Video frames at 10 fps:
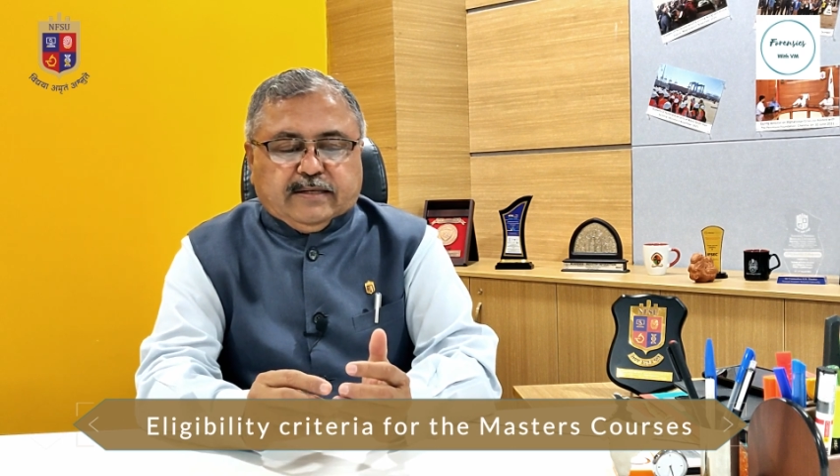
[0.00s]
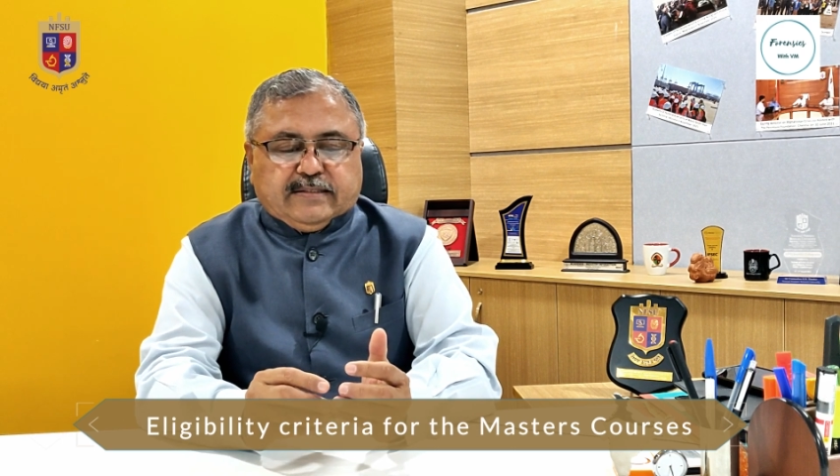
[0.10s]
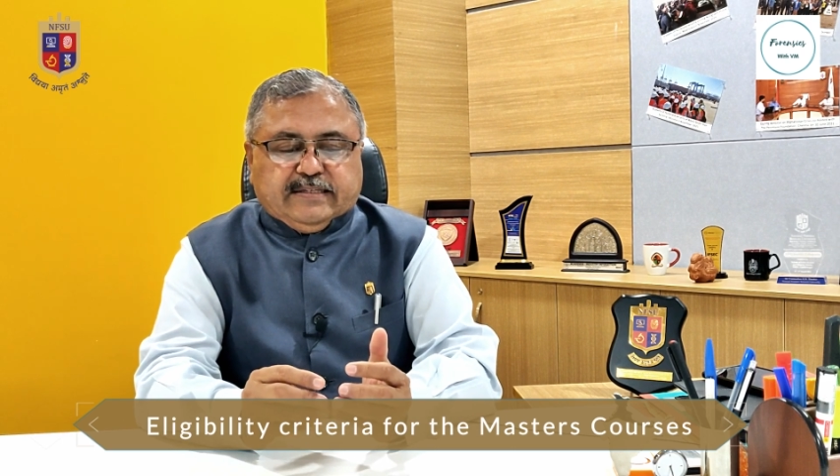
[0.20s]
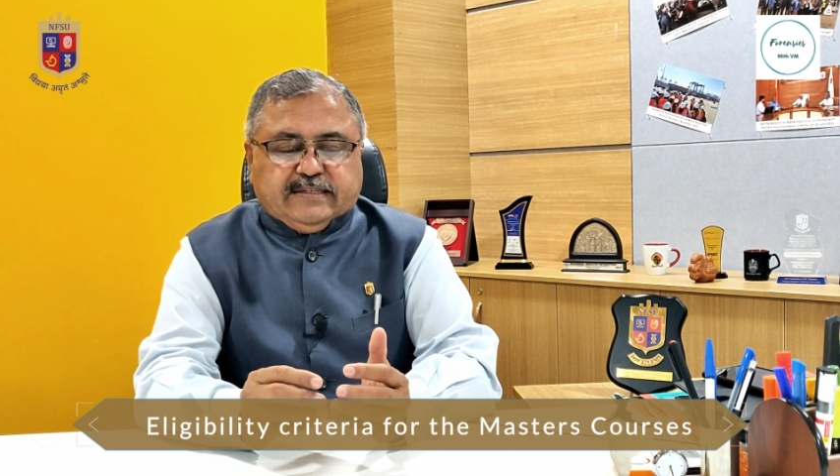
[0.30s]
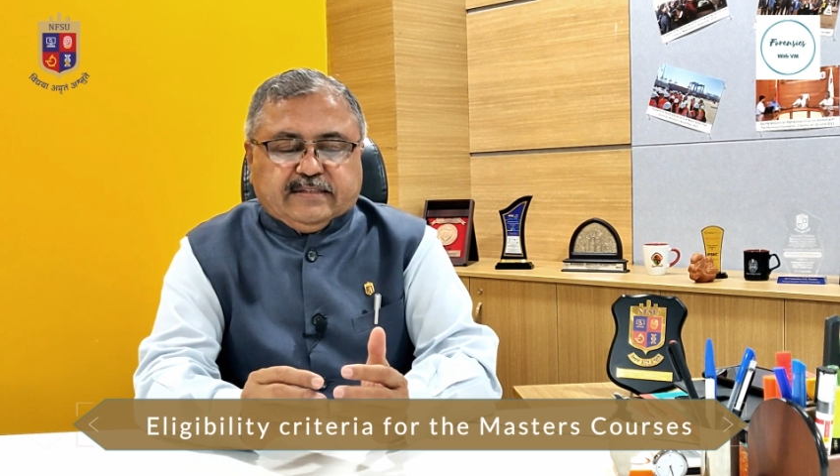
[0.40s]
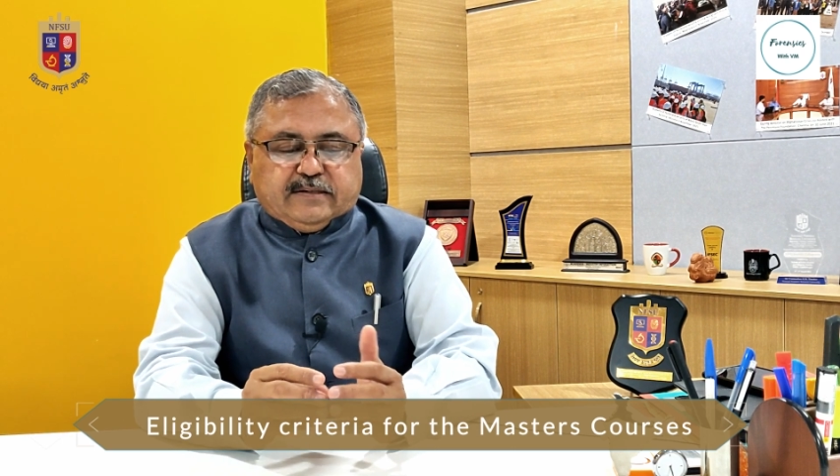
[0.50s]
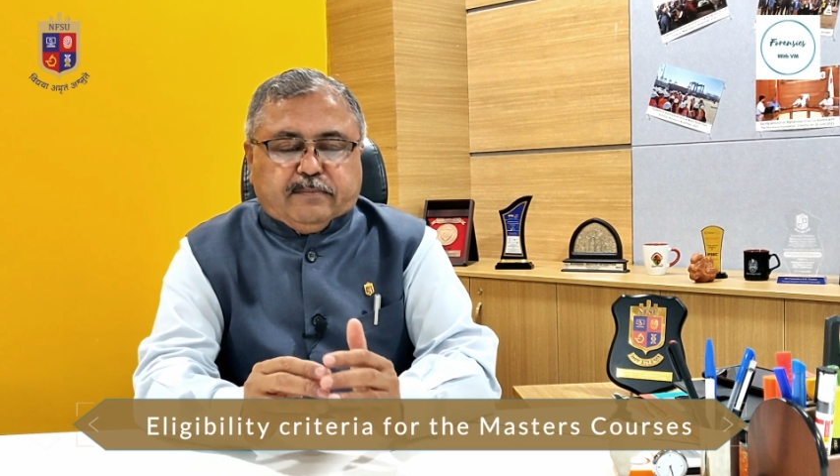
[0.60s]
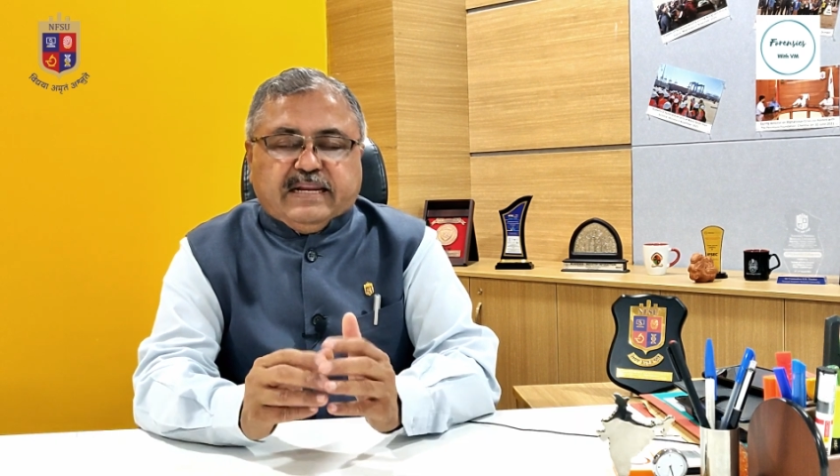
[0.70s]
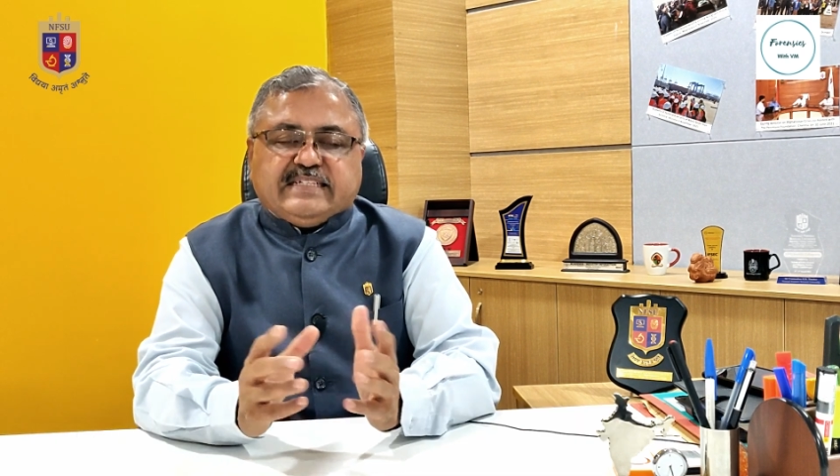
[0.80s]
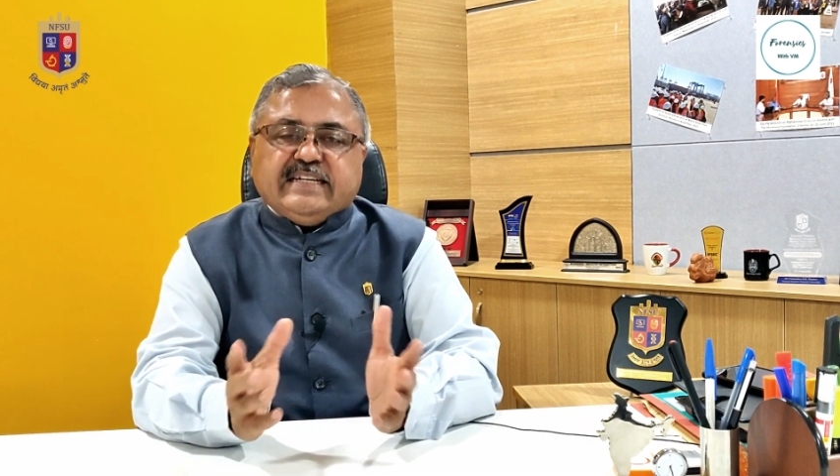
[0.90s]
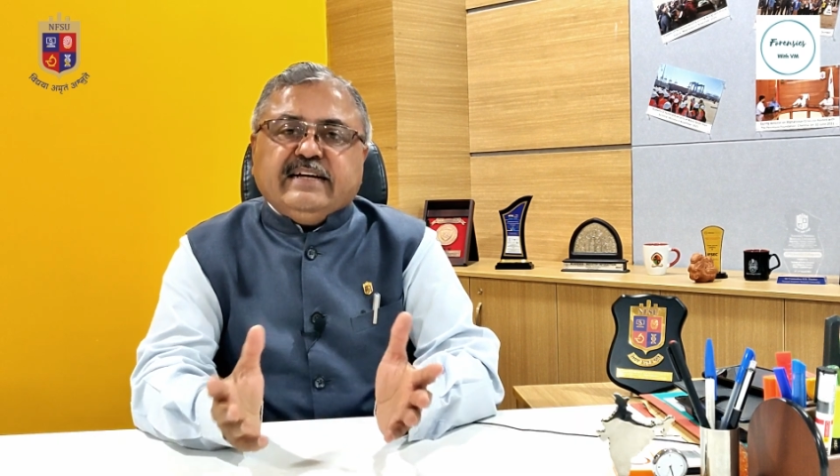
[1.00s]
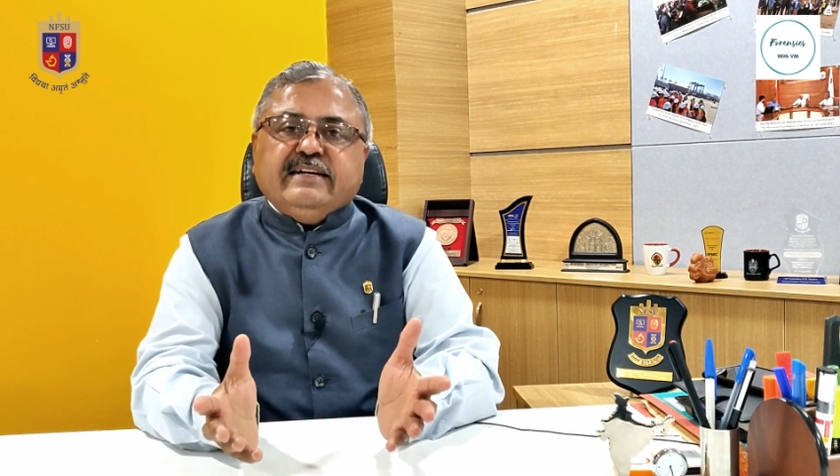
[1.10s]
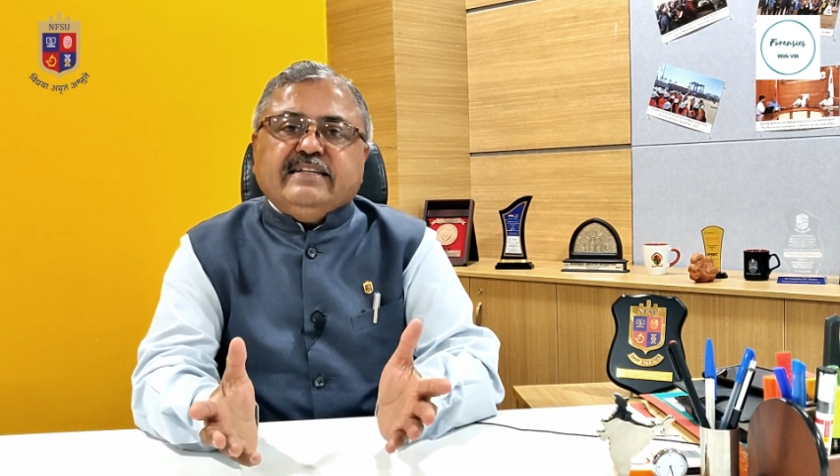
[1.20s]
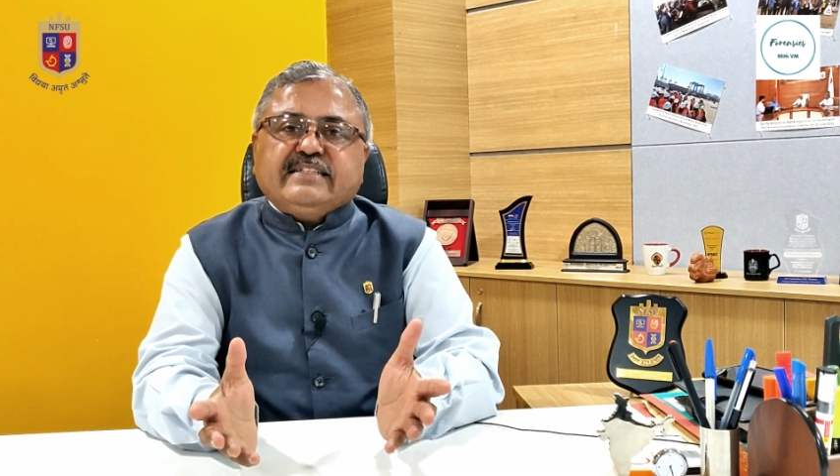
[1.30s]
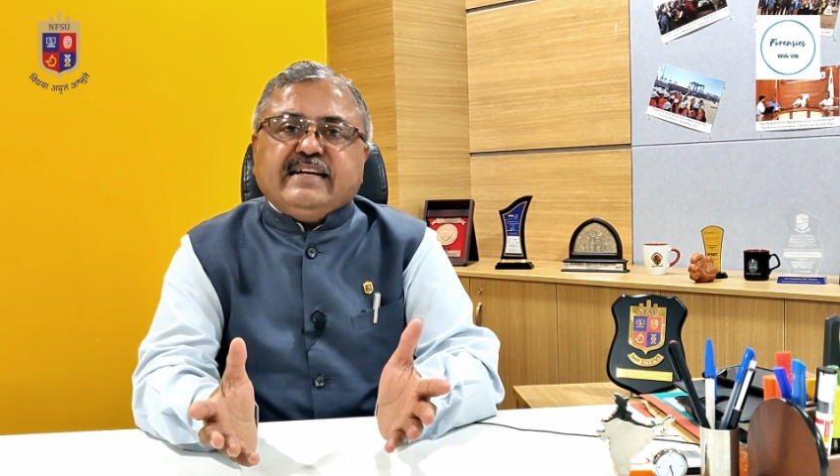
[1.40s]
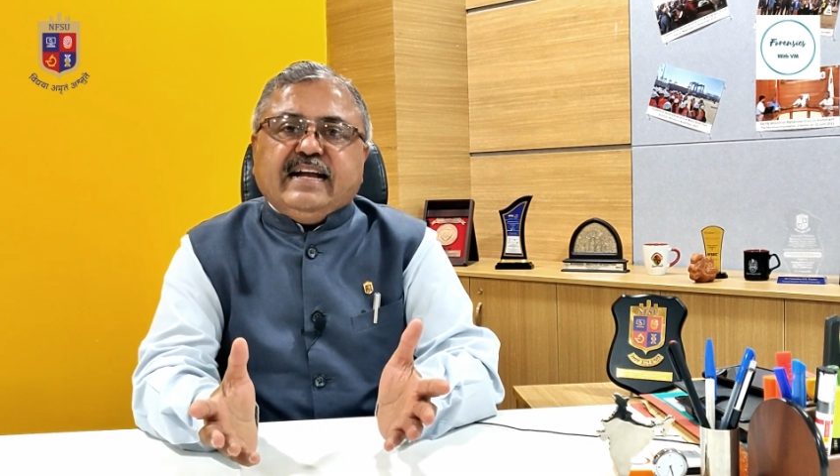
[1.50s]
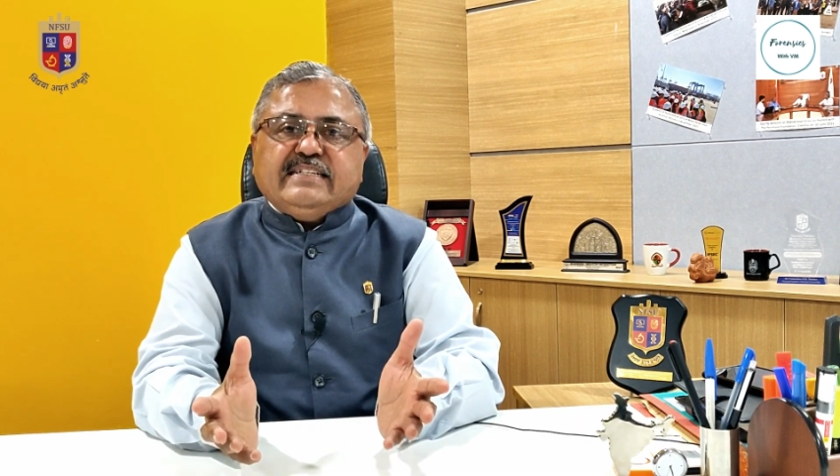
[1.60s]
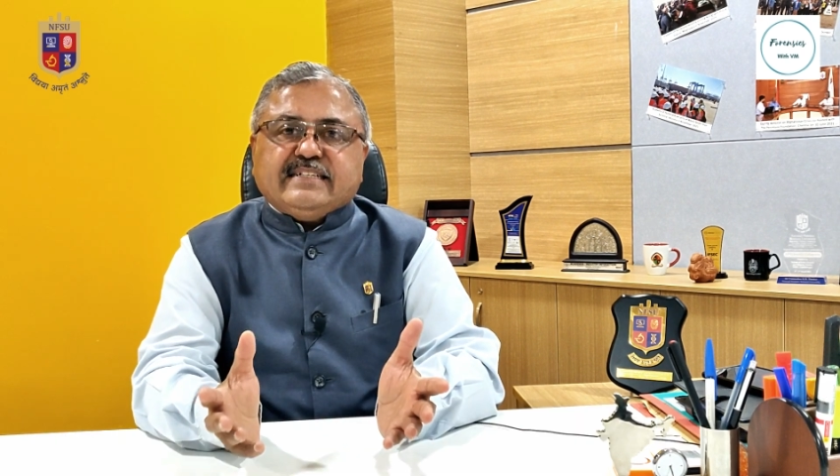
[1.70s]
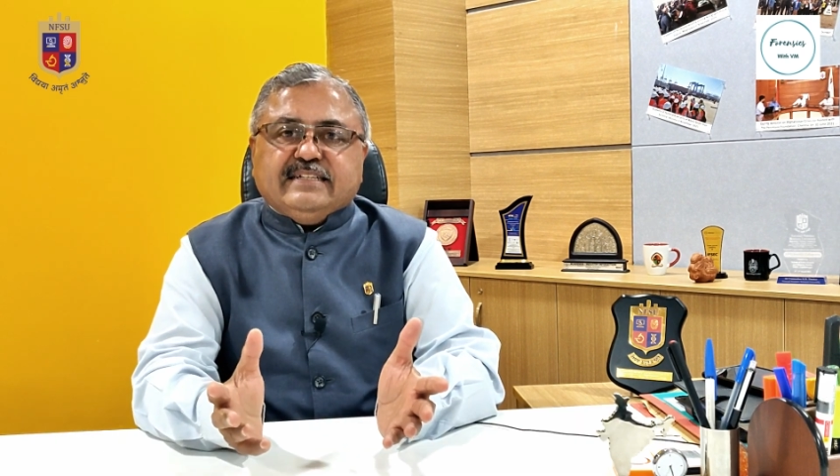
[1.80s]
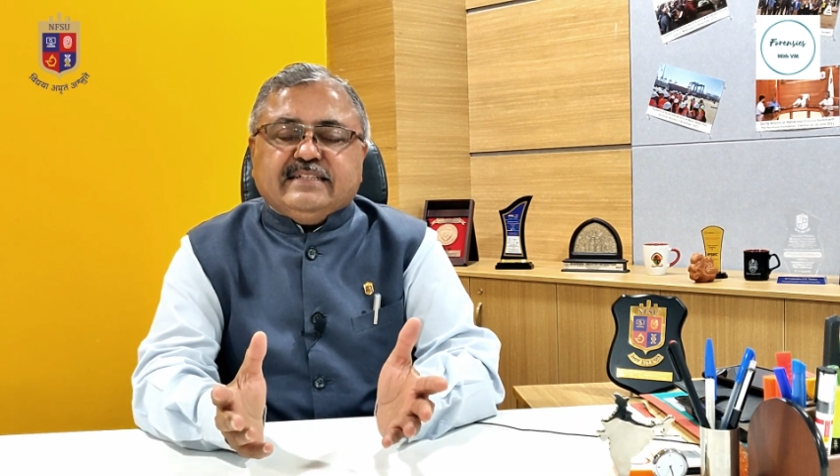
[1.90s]
See, the blessing in
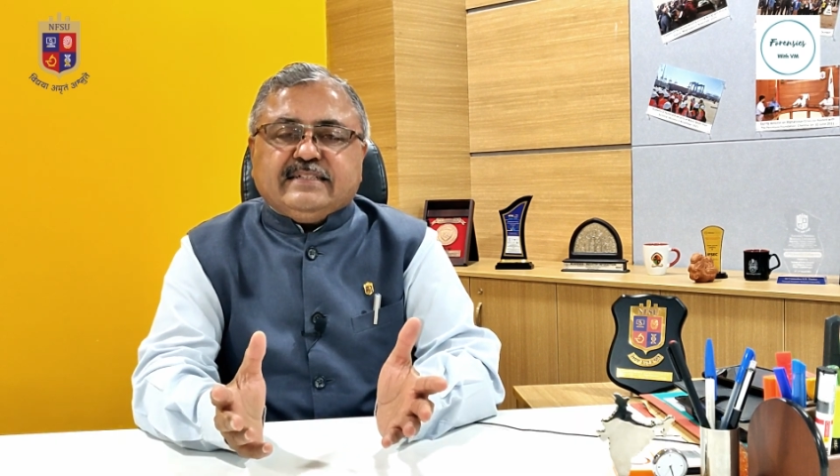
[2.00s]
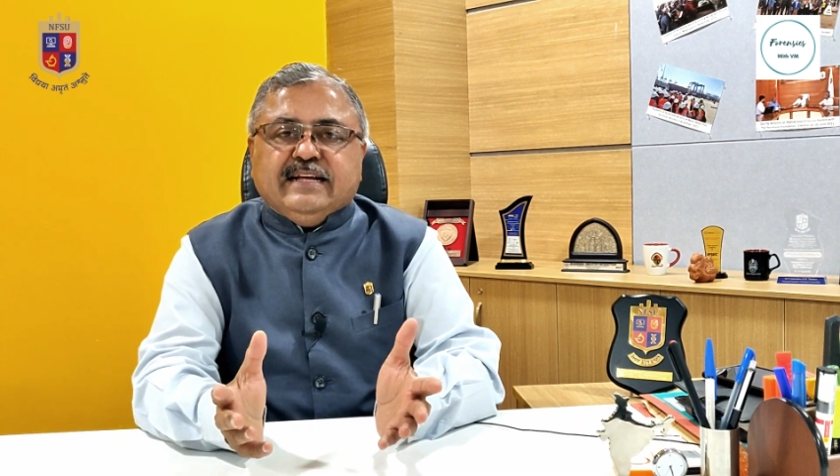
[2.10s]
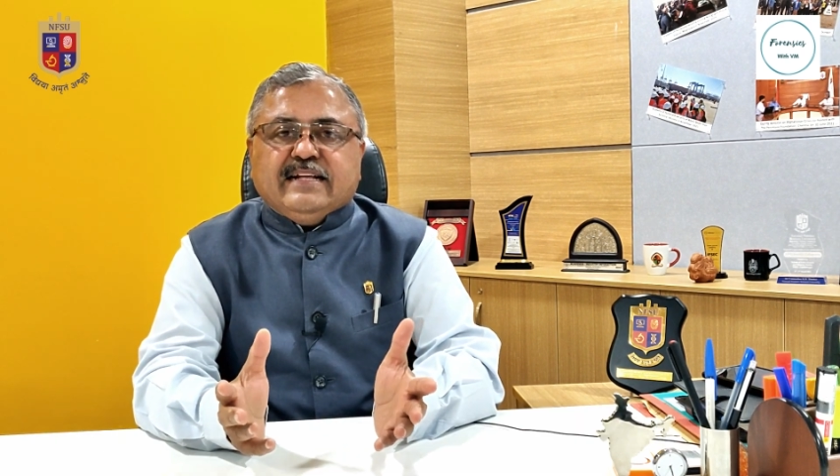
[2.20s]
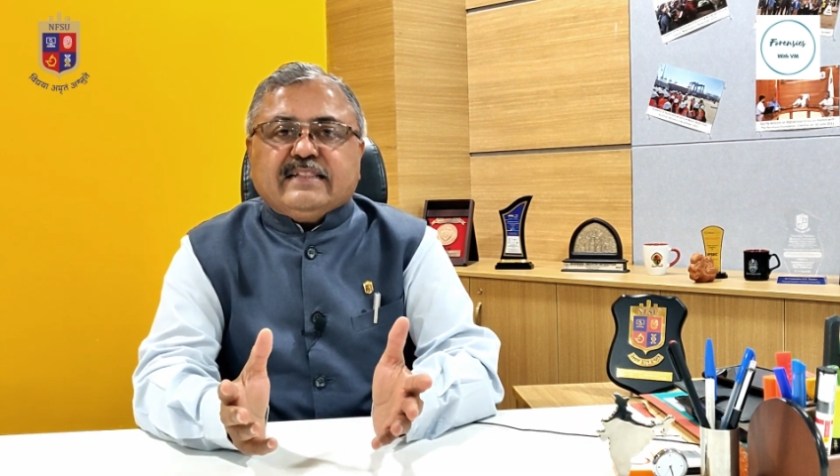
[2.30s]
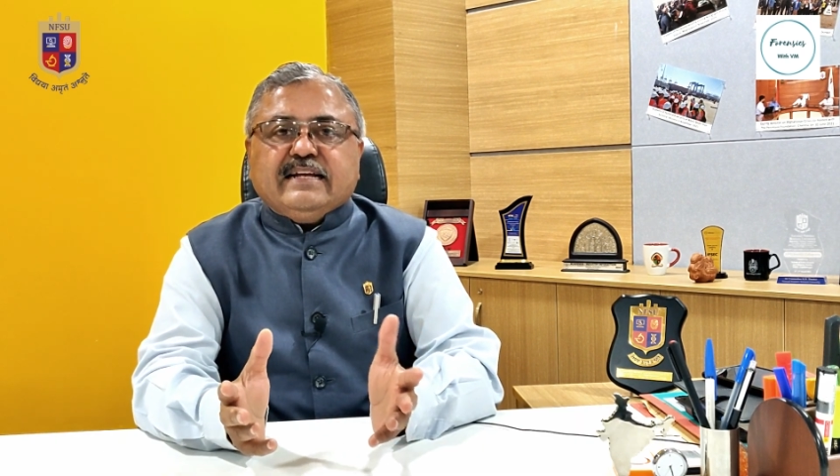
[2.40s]
disguise is